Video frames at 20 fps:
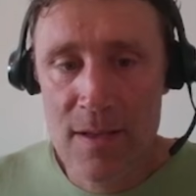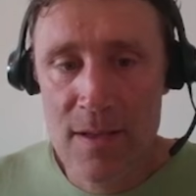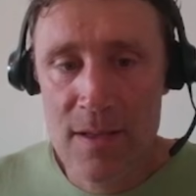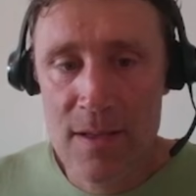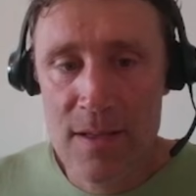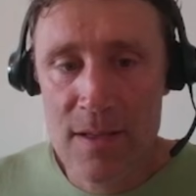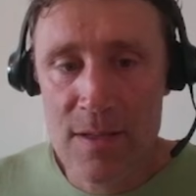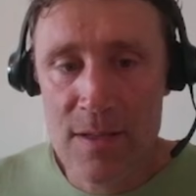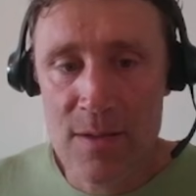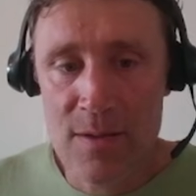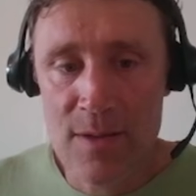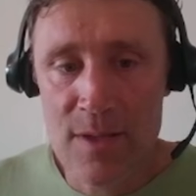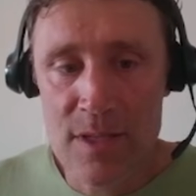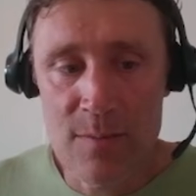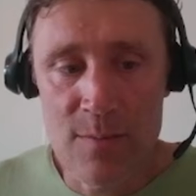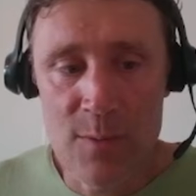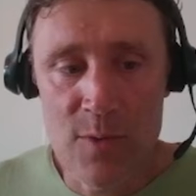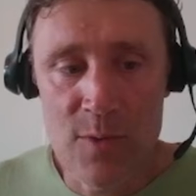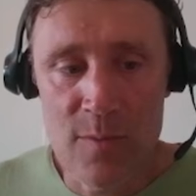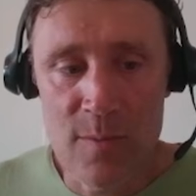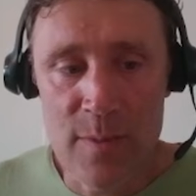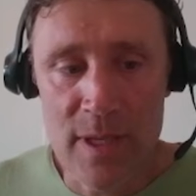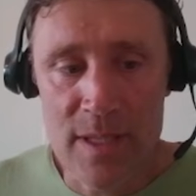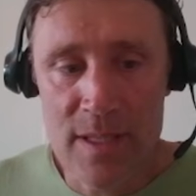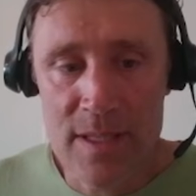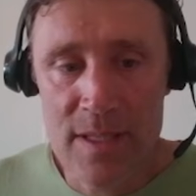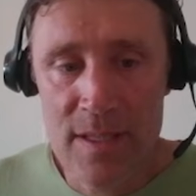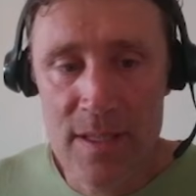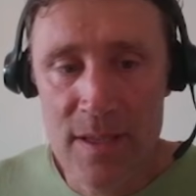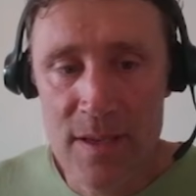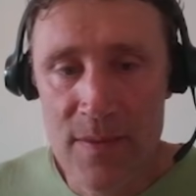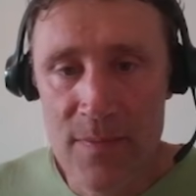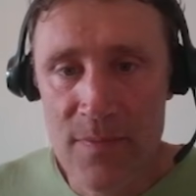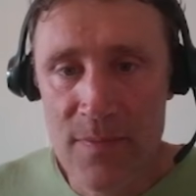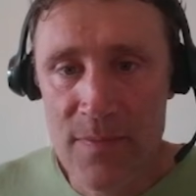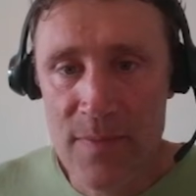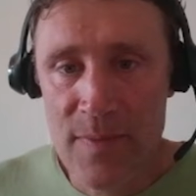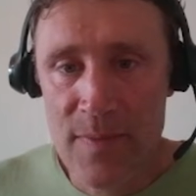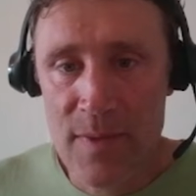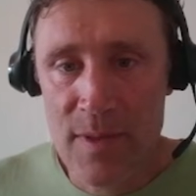So this movement
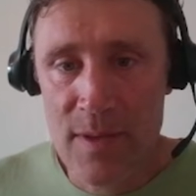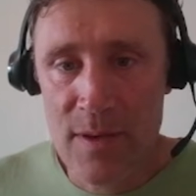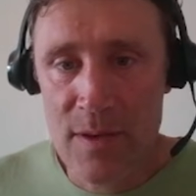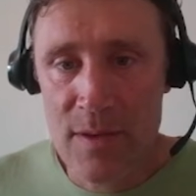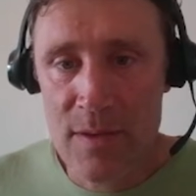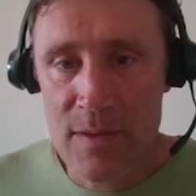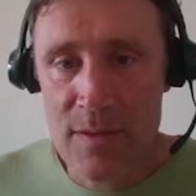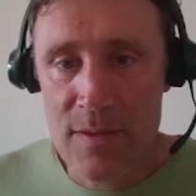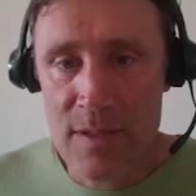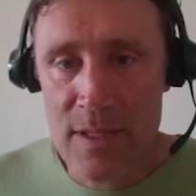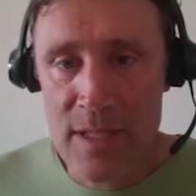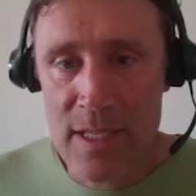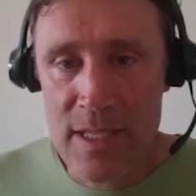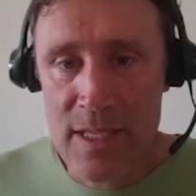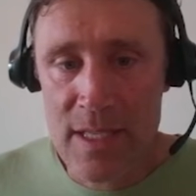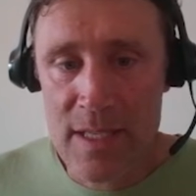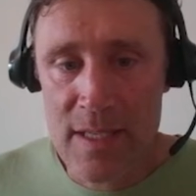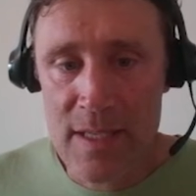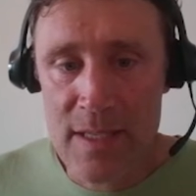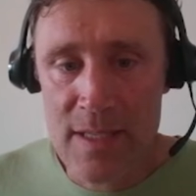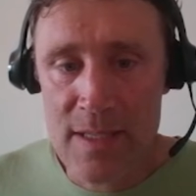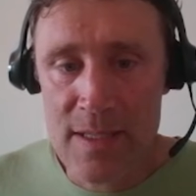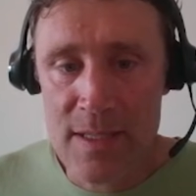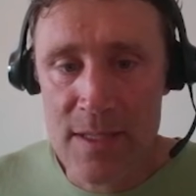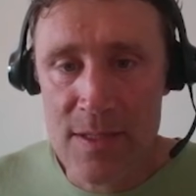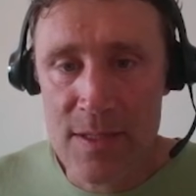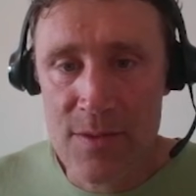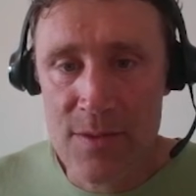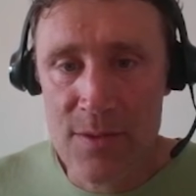eases